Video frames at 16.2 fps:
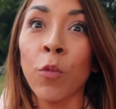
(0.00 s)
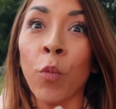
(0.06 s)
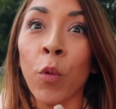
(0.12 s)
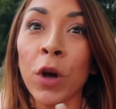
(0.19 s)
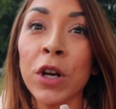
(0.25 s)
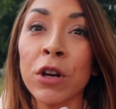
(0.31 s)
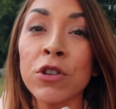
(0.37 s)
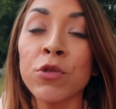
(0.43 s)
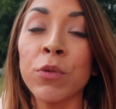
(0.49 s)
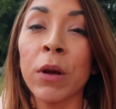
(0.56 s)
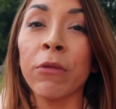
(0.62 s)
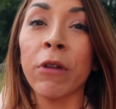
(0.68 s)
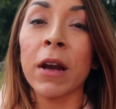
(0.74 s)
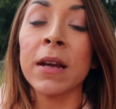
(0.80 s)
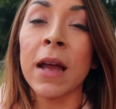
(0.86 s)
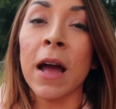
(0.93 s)
what you're doing
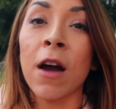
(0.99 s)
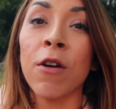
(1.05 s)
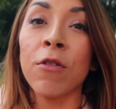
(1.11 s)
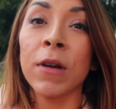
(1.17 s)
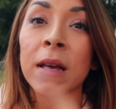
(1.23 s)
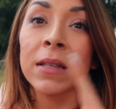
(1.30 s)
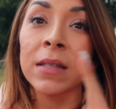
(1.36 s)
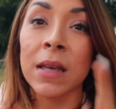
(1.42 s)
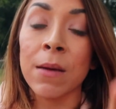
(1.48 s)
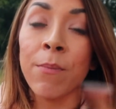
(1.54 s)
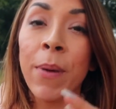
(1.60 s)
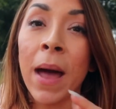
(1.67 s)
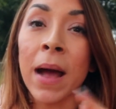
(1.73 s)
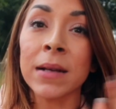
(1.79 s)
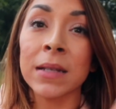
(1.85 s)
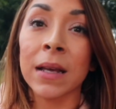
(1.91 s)
right now is
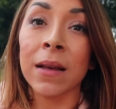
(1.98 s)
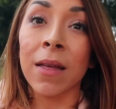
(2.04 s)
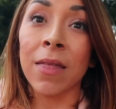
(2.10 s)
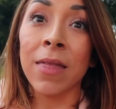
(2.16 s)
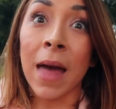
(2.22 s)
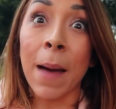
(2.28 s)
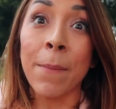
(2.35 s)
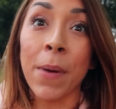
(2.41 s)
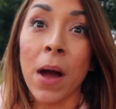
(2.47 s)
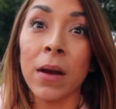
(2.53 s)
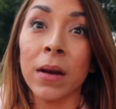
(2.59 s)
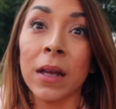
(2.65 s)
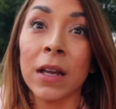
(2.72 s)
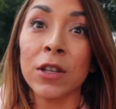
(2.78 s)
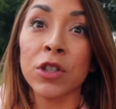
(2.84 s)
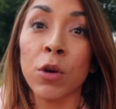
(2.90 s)
impacting that body.